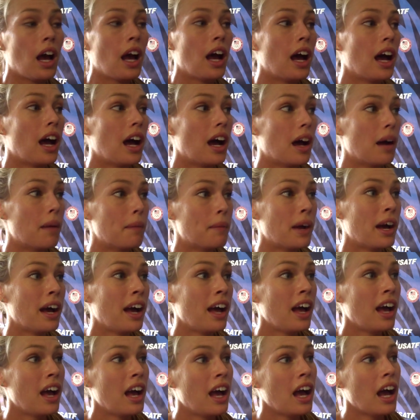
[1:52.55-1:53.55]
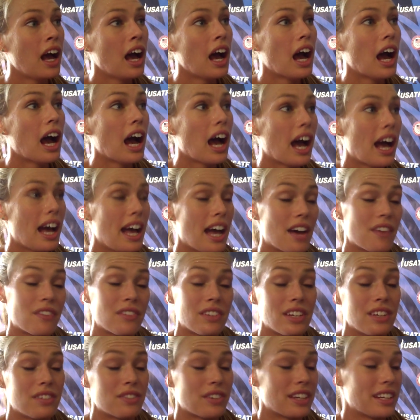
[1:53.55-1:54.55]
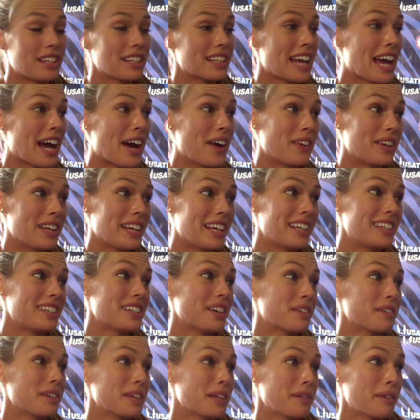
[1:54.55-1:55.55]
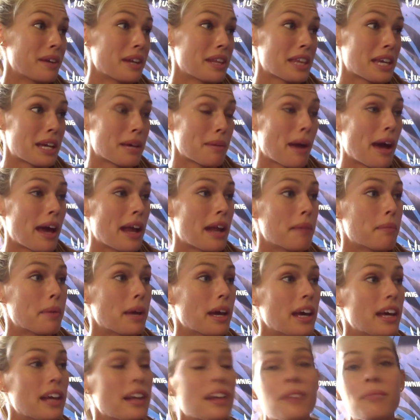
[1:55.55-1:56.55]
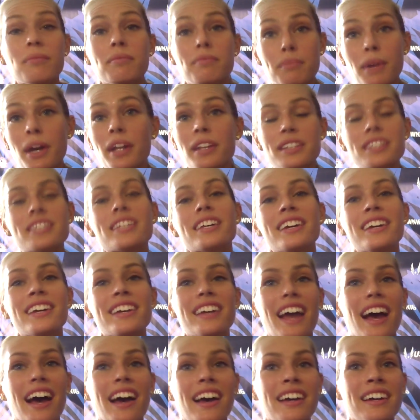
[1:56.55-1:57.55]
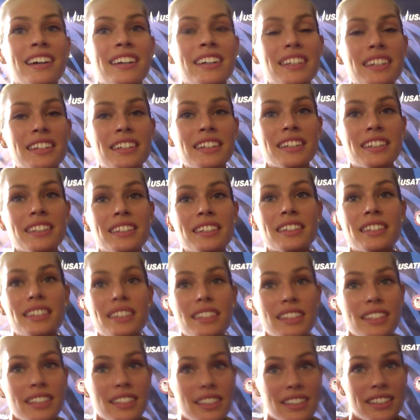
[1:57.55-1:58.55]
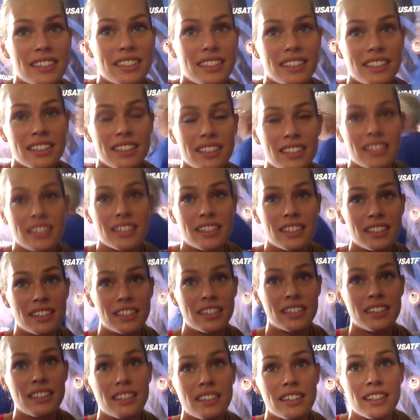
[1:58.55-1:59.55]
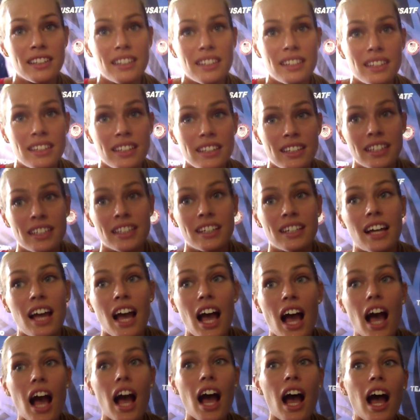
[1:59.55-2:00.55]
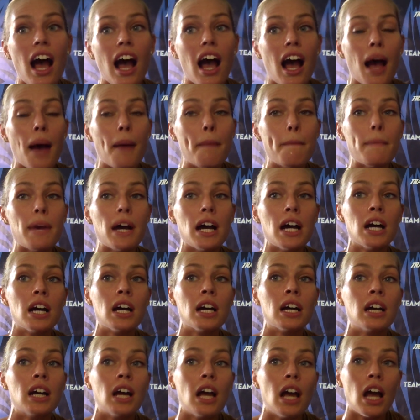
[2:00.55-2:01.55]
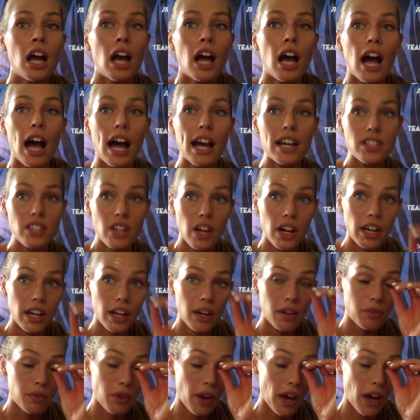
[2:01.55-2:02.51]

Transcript: Um, I haven't even counted, don't really want to think about it, but months, yeah. When, when did you get back to running up barriers? Um, I started